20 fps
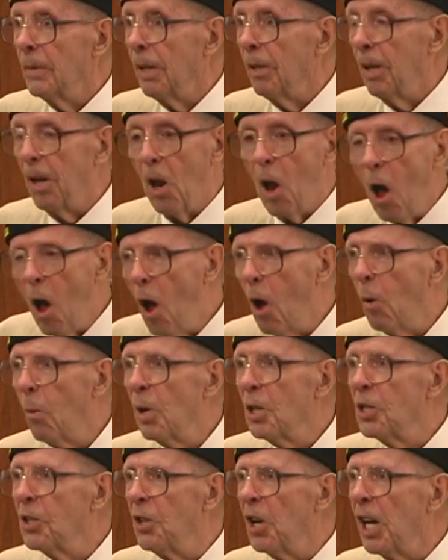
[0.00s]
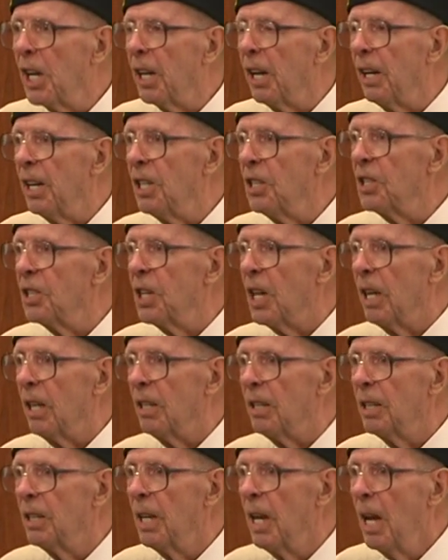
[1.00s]
And always dig it, he
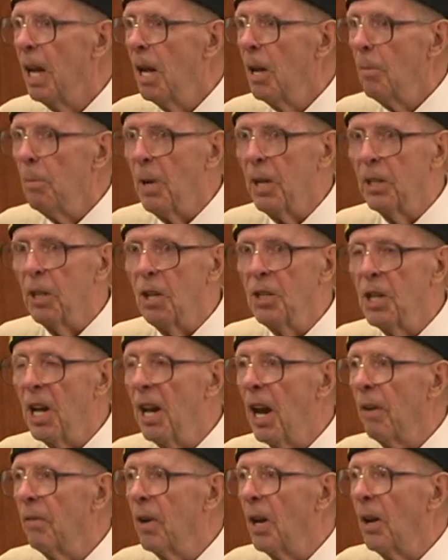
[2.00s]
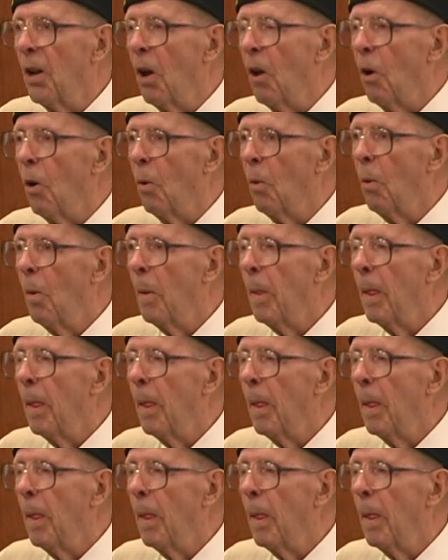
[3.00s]
says, because you never know